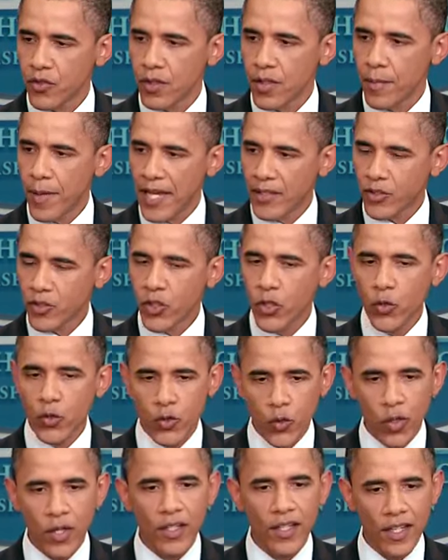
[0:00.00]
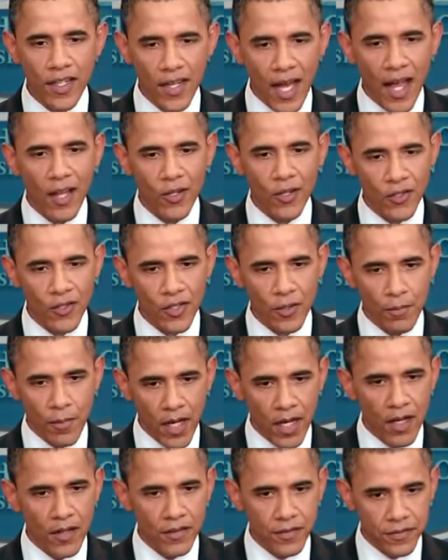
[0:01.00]
about $2 trillion
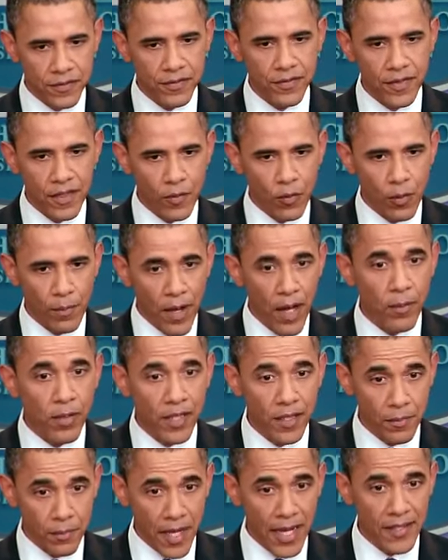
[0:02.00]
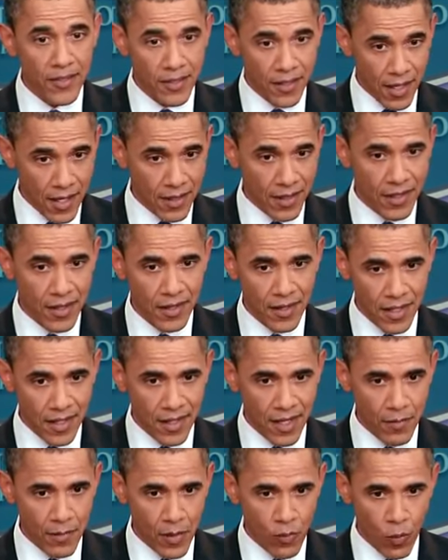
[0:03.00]
above the Republican baseline
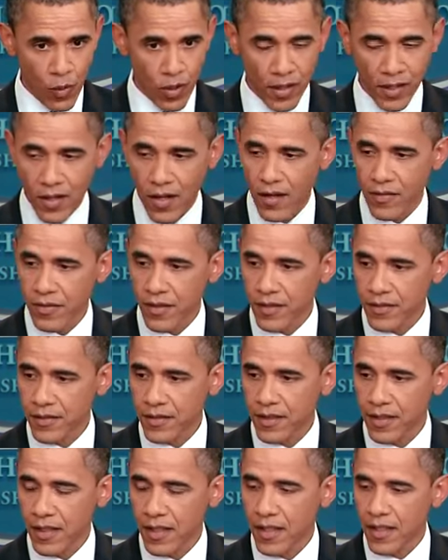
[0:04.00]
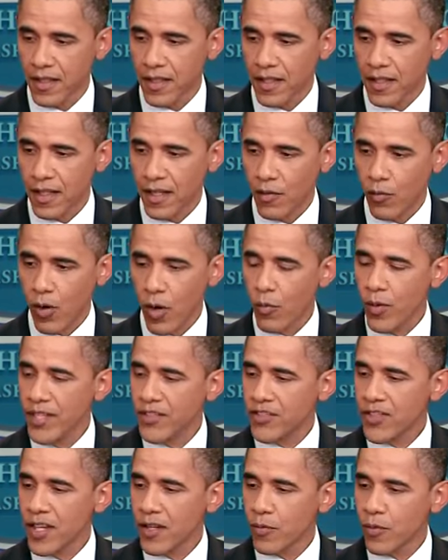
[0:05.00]
that they've been working off of. What
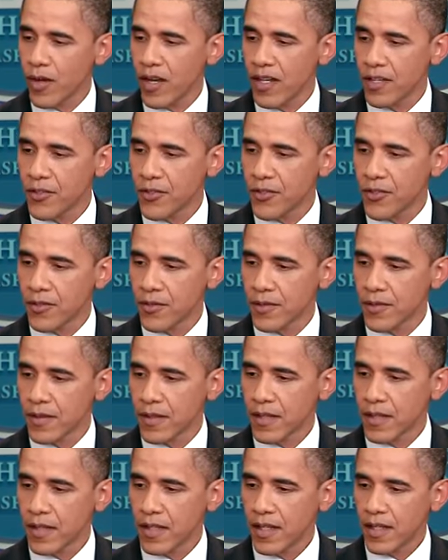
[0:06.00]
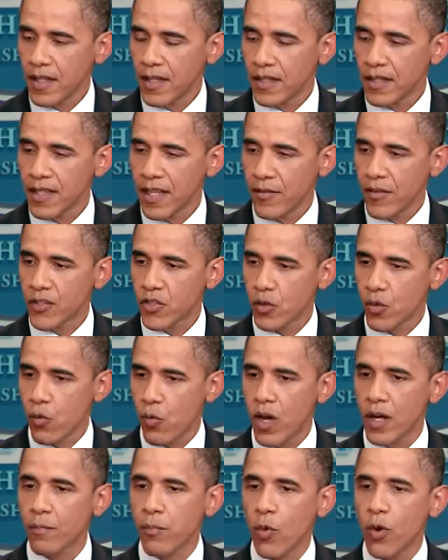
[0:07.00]
we said was give us
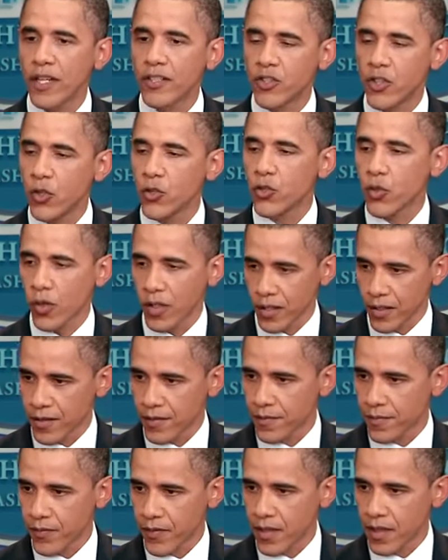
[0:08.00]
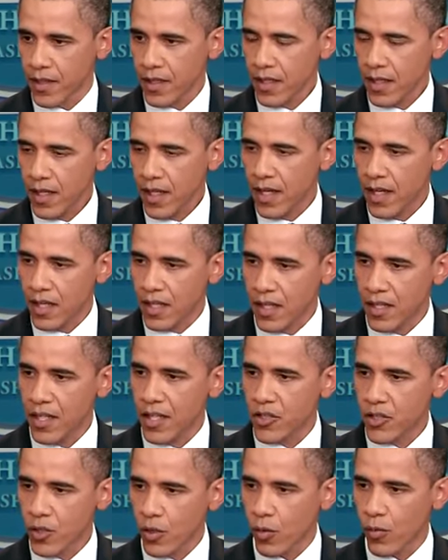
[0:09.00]
$1.2 trillion in
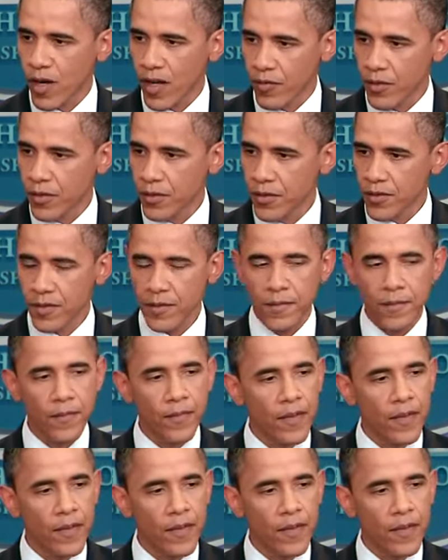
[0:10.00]
additional revenues,